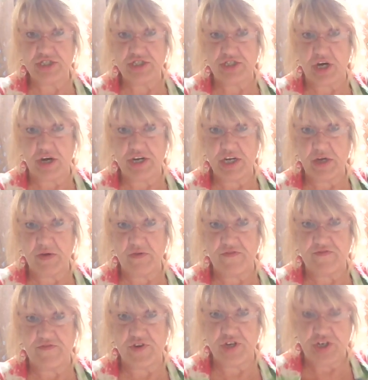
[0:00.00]
starting
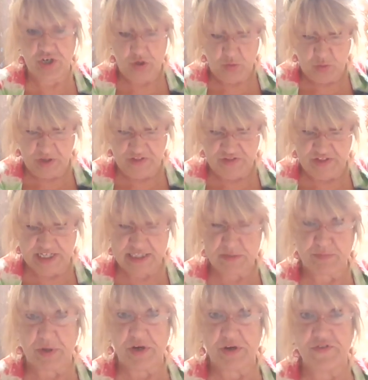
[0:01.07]
for you with this
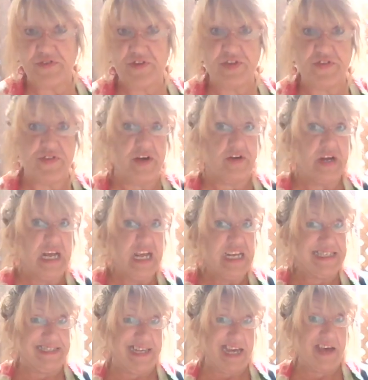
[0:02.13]
person. There
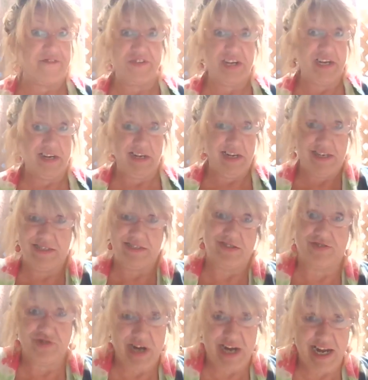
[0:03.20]
definitely is
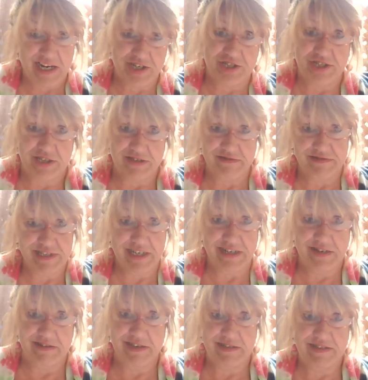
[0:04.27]
attraction. You
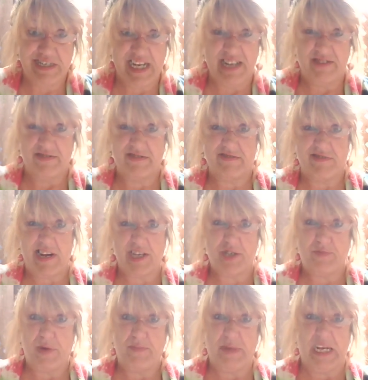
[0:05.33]
know, gotta scratch
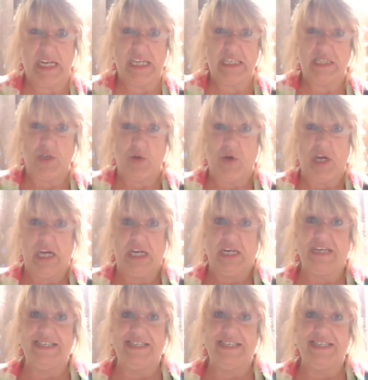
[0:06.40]
my belly. Sorry.